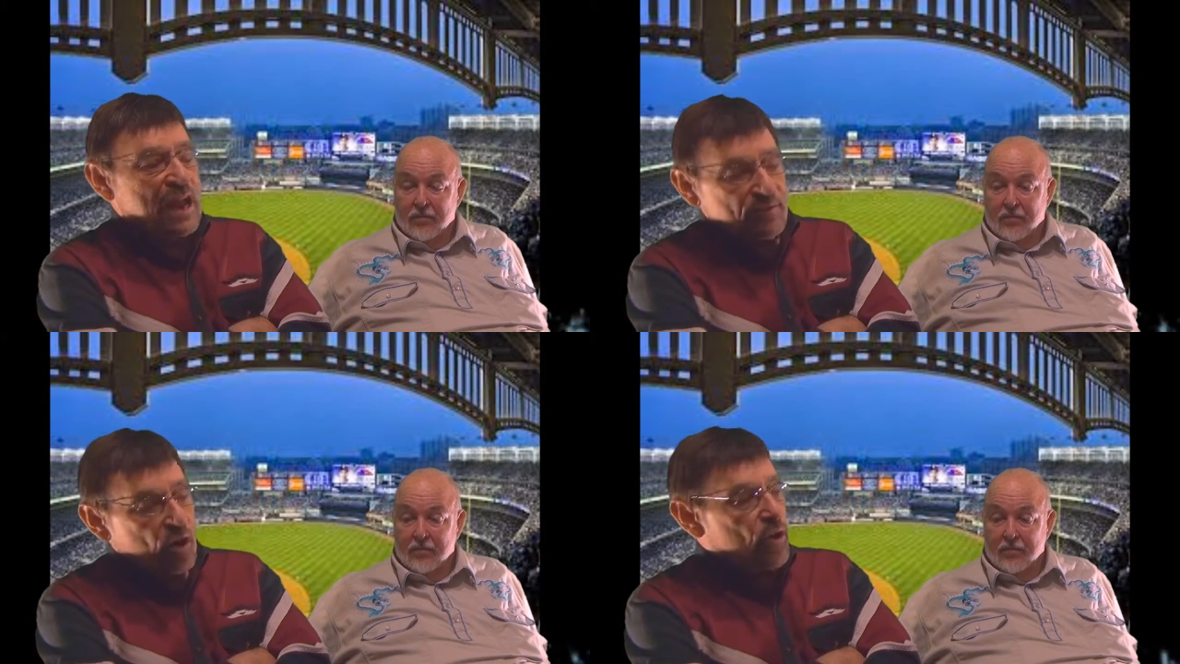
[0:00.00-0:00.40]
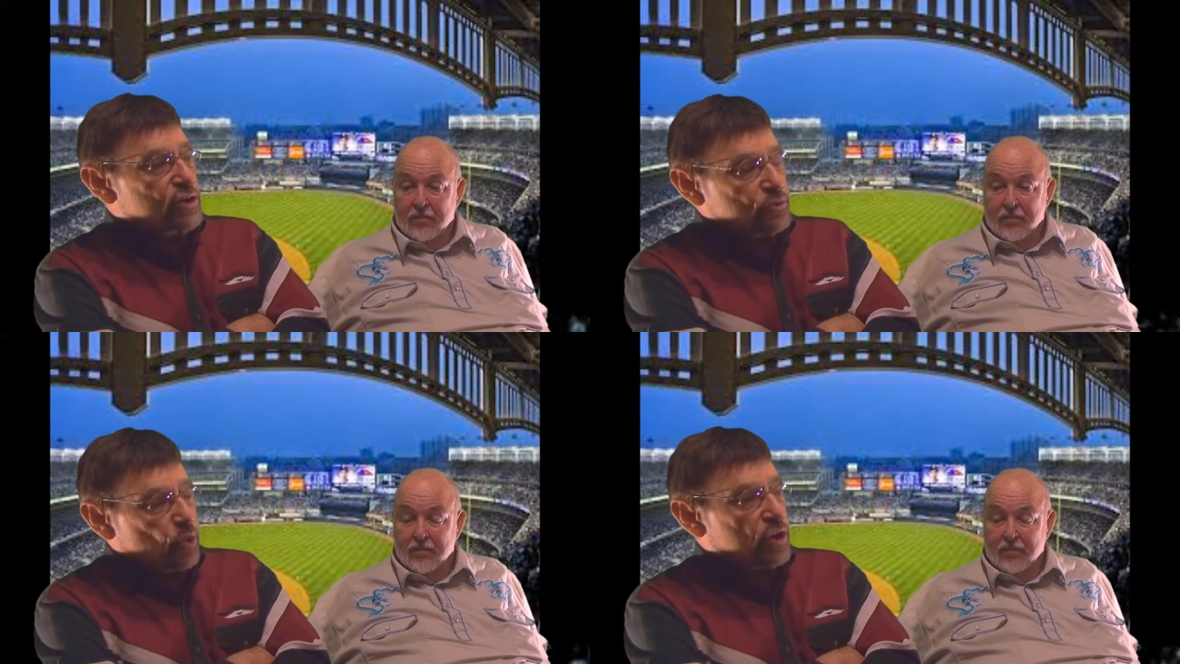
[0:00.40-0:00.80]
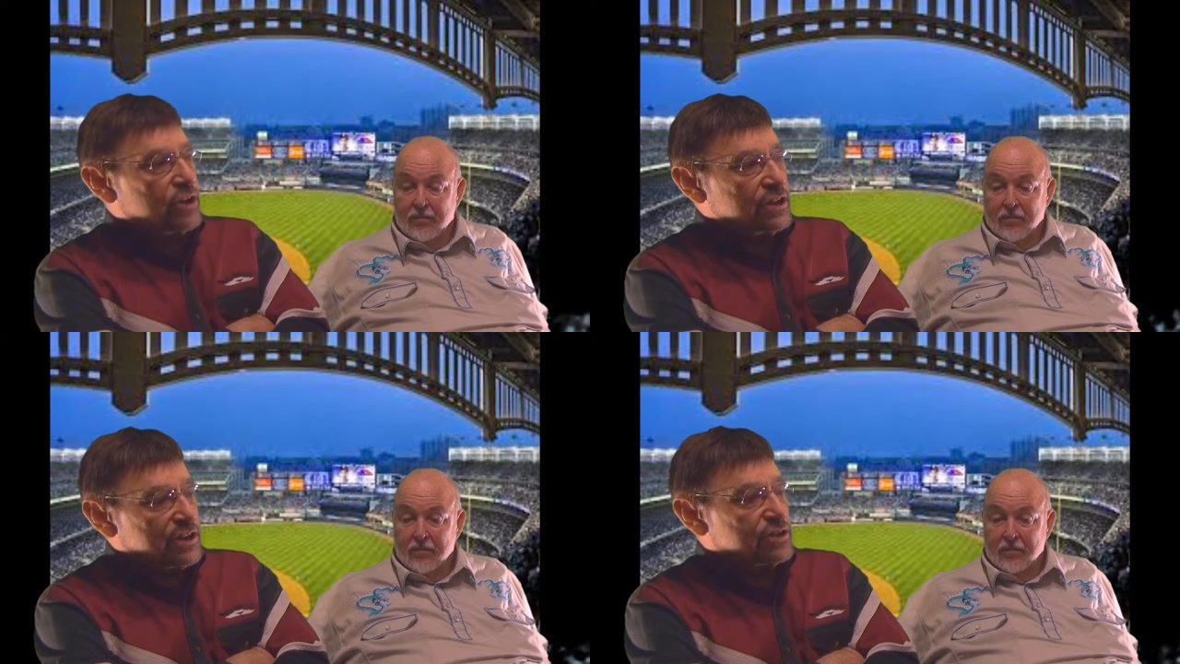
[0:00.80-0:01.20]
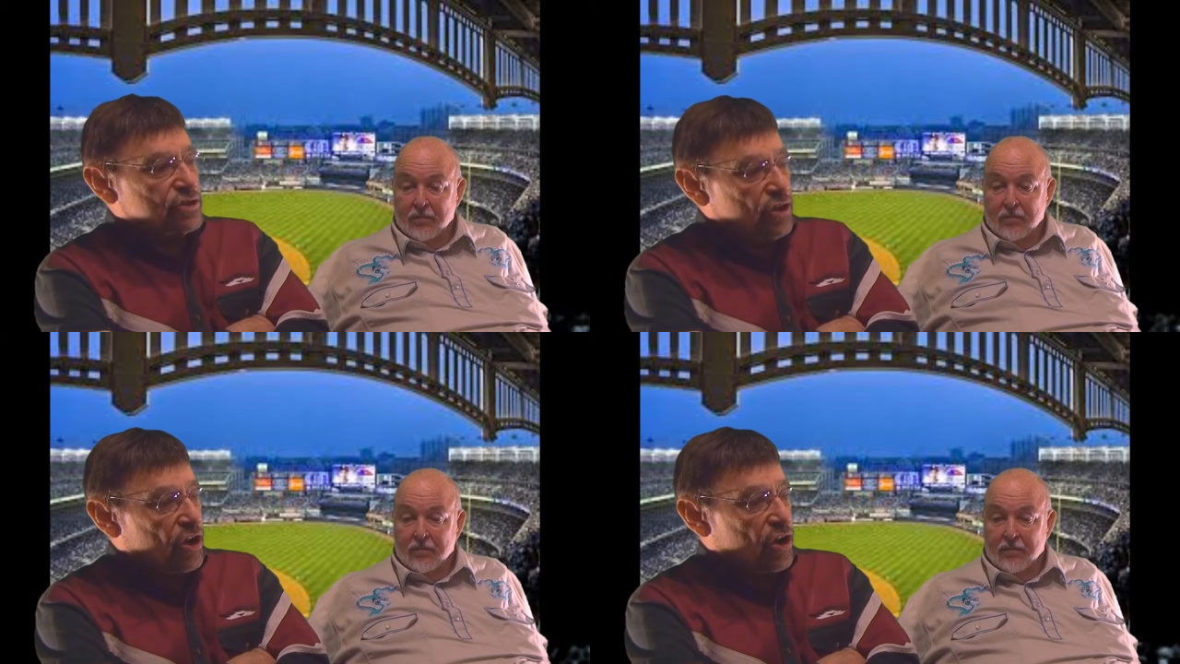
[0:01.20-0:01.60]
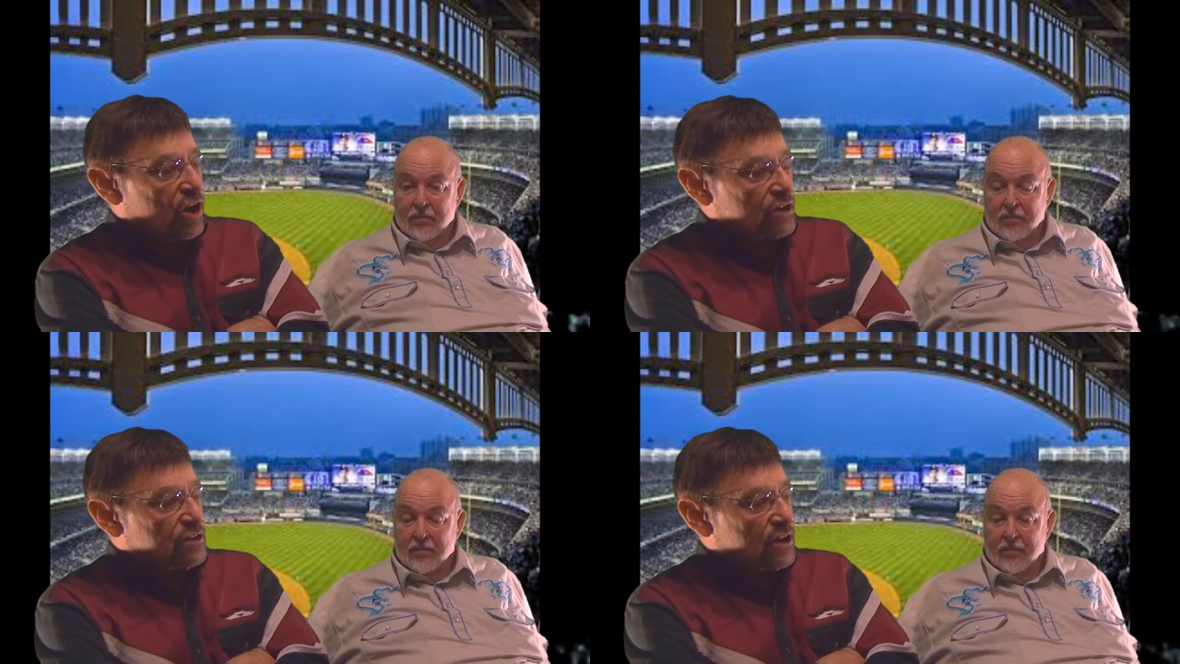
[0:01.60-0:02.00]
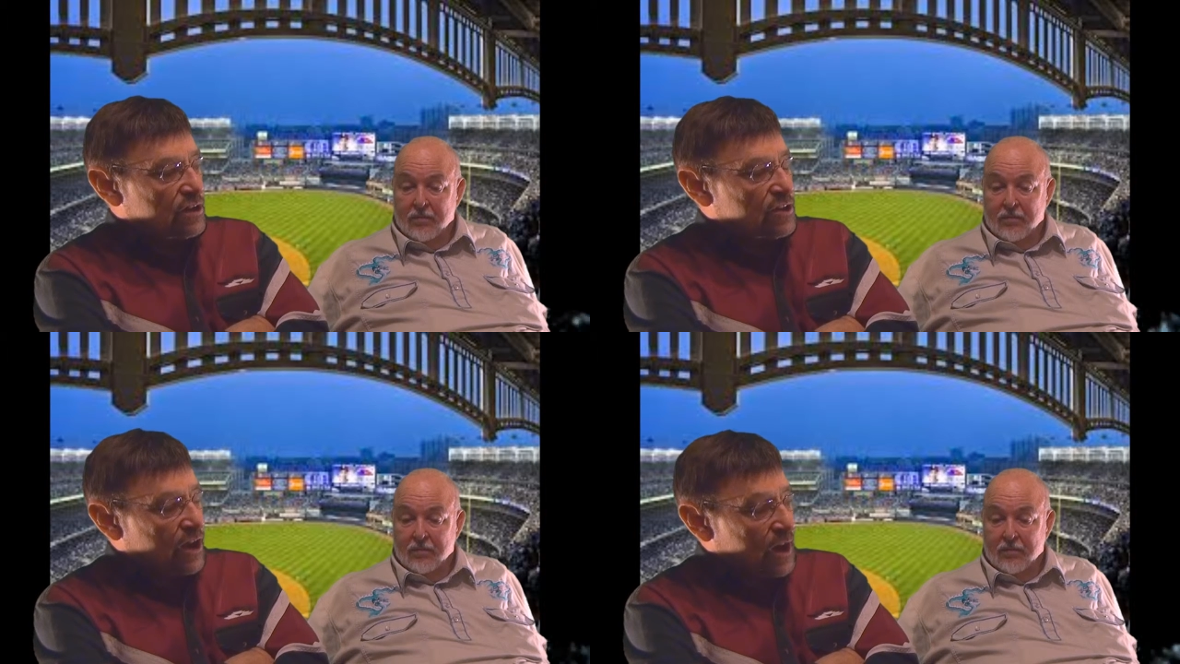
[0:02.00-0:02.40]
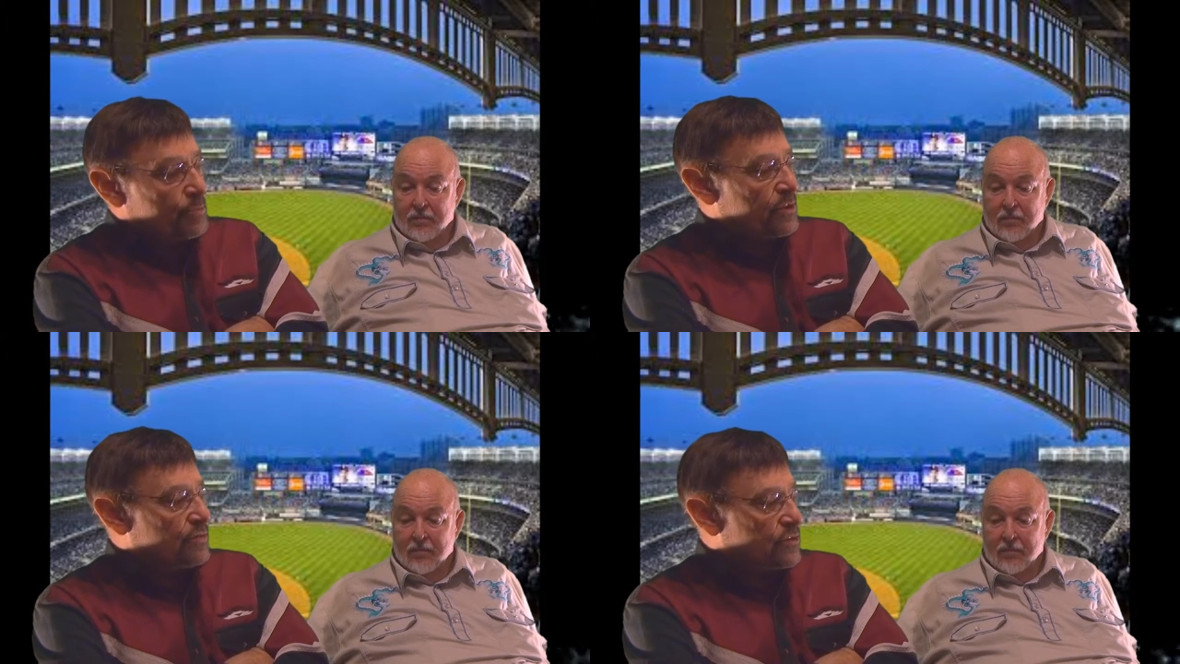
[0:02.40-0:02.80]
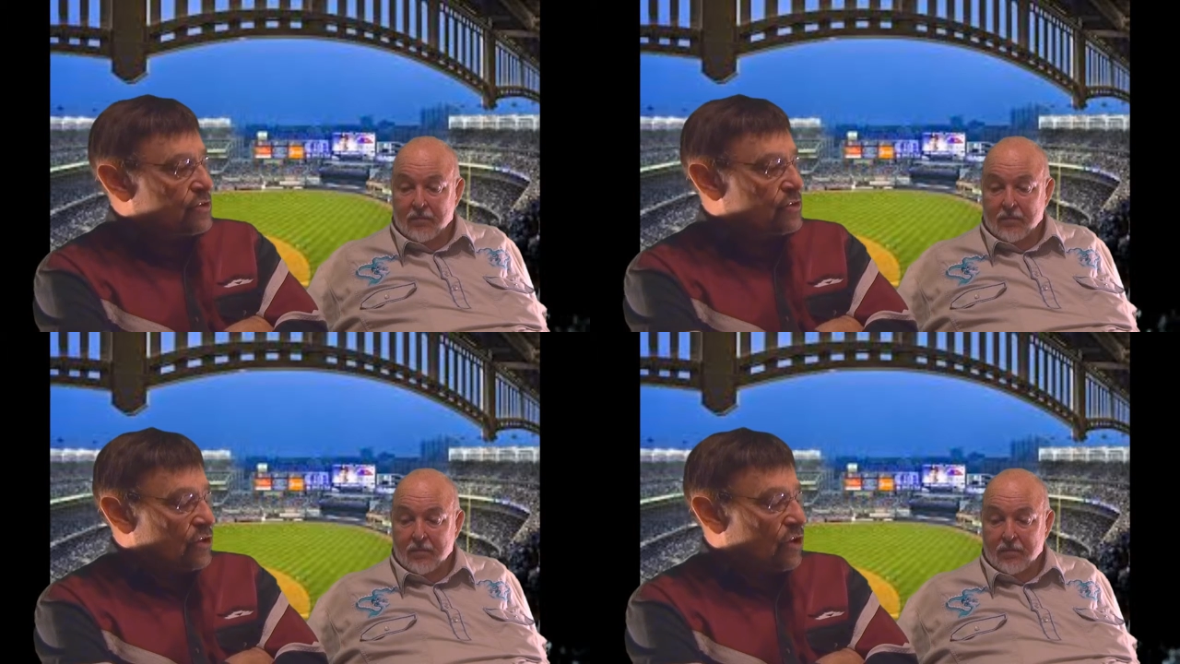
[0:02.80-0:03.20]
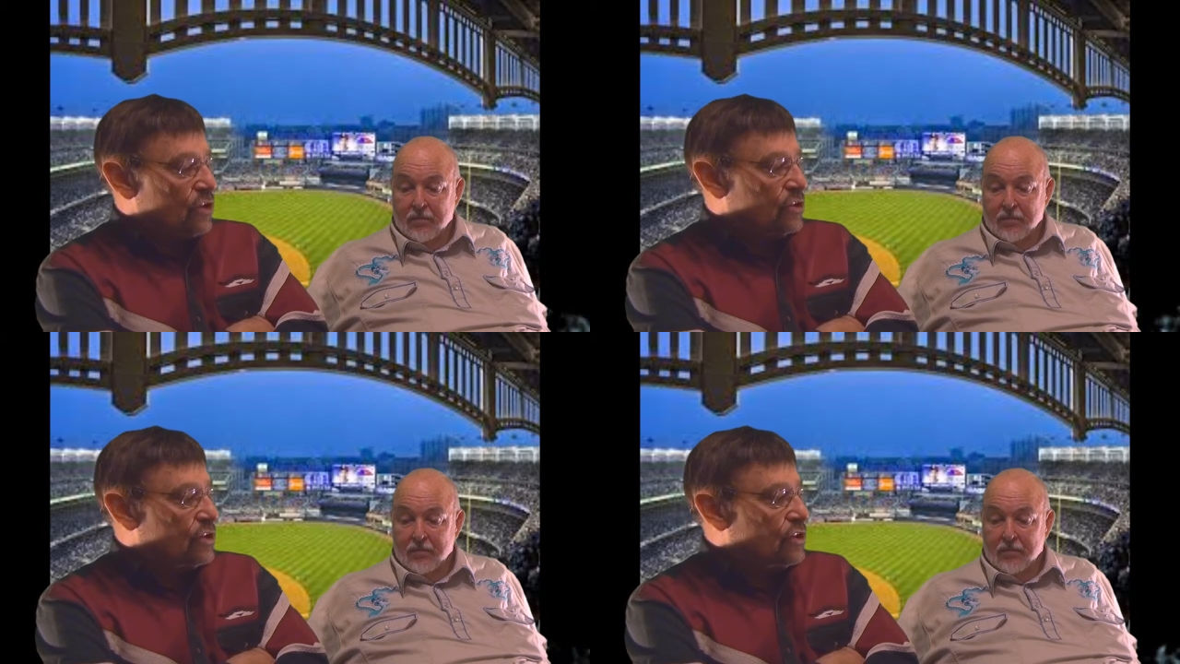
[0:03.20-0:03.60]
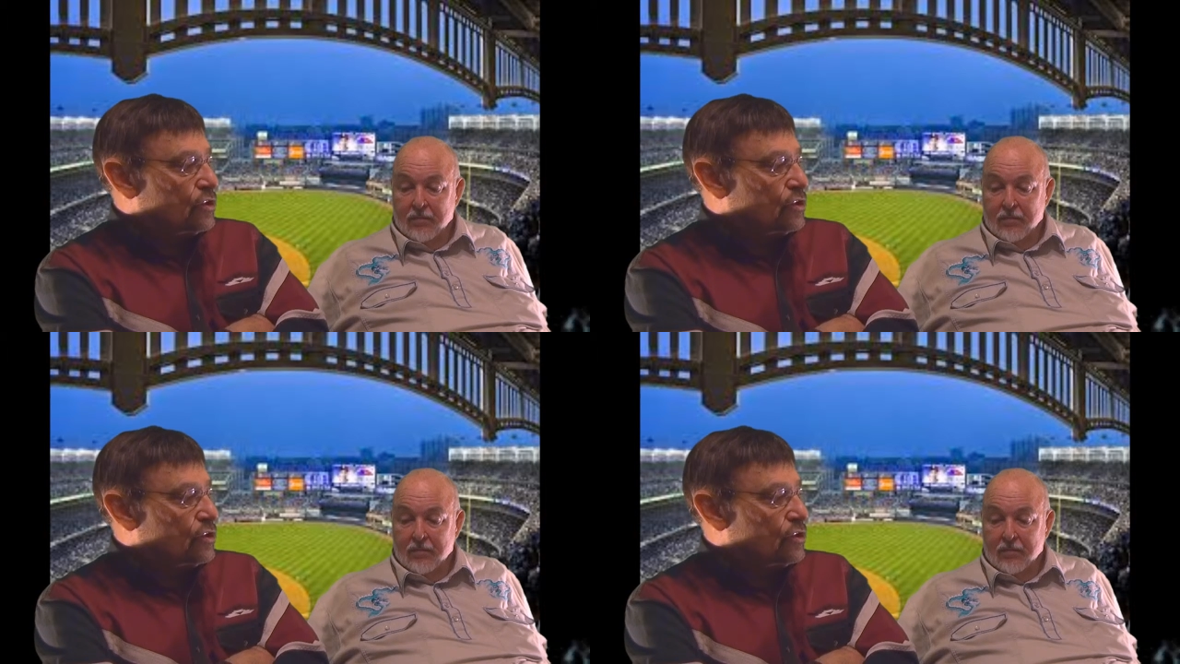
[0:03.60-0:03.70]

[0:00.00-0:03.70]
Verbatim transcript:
Speaker 1: I have always wanted to get a song, a, a copy of this song,